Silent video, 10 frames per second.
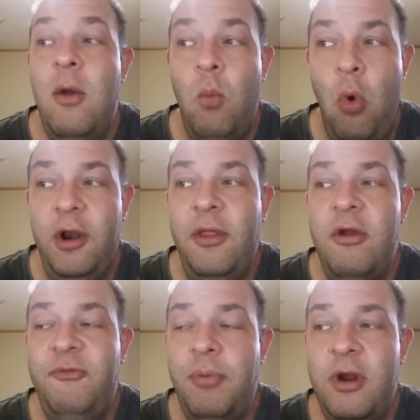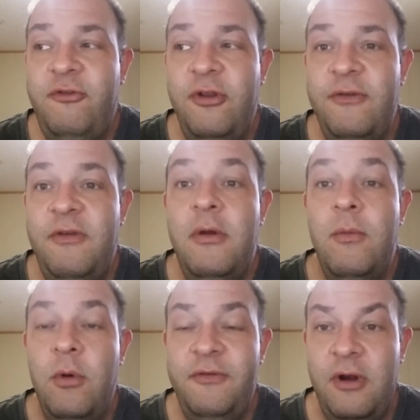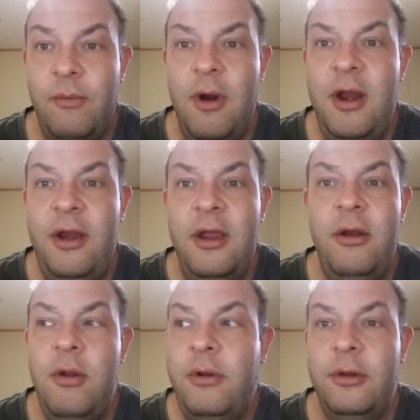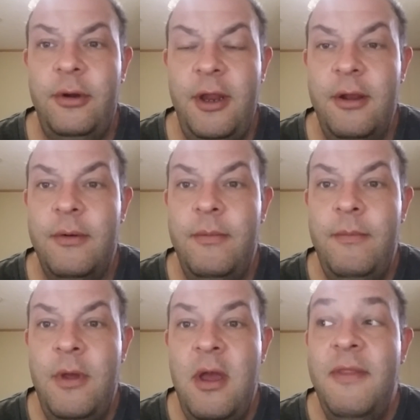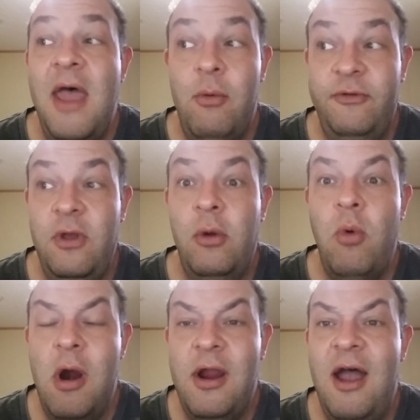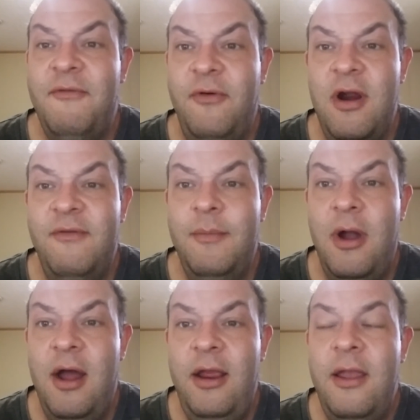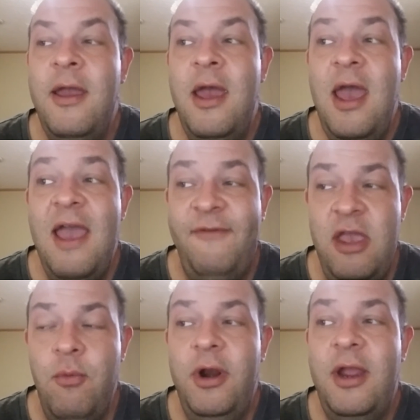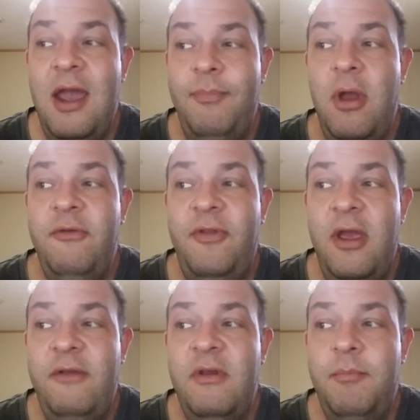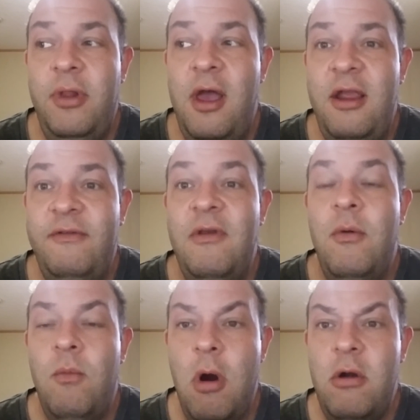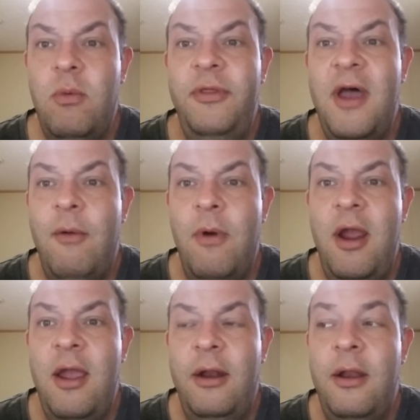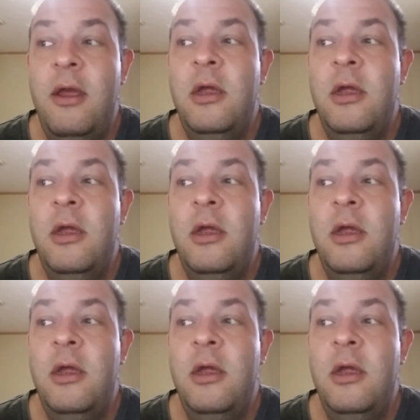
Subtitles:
One of those bridges was an Iranian nuclear deal that was going to work out for everybody. If he would have kept those things in place, worked with Iran,